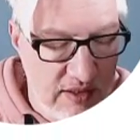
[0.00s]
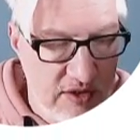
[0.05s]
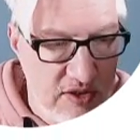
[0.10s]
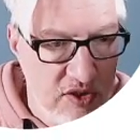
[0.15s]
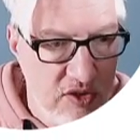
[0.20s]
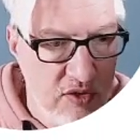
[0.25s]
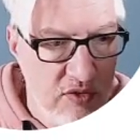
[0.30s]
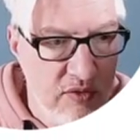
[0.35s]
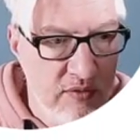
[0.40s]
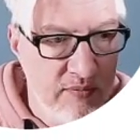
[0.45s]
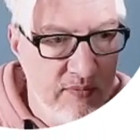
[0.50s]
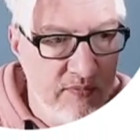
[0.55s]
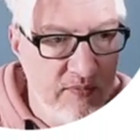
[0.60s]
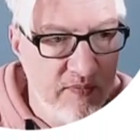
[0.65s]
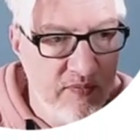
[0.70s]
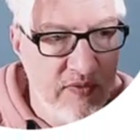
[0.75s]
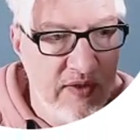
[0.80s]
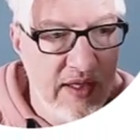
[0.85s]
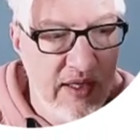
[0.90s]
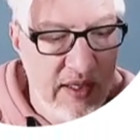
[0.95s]
can do.
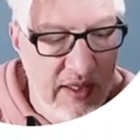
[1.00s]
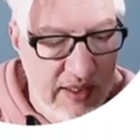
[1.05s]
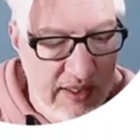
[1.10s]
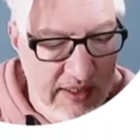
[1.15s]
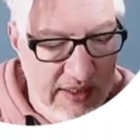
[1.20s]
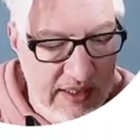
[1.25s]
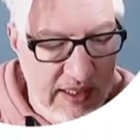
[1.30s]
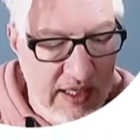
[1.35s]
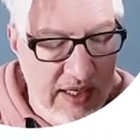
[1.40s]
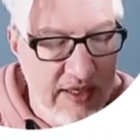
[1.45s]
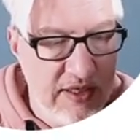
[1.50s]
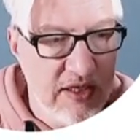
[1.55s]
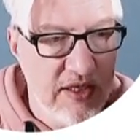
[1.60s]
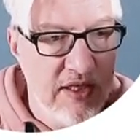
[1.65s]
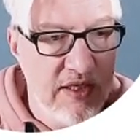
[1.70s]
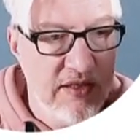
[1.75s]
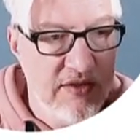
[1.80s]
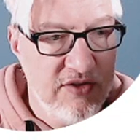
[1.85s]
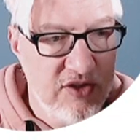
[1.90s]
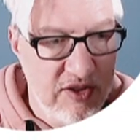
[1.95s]

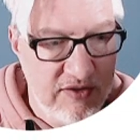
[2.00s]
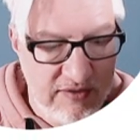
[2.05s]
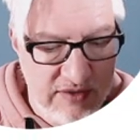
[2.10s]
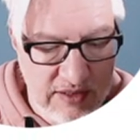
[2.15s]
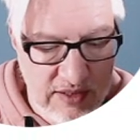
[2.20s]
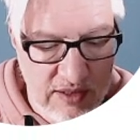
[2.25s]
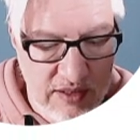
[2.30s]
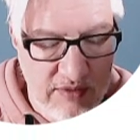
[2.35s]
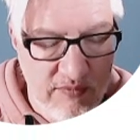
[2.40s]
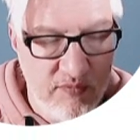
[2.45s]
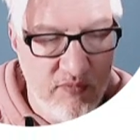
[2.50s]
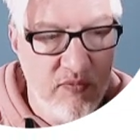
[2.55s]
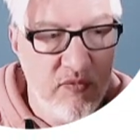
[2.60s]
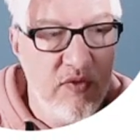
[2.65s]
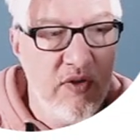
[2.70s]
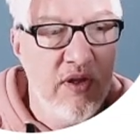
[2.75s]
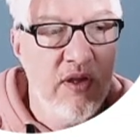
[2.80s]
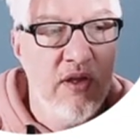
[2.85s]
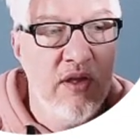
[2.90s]
Can Jessica,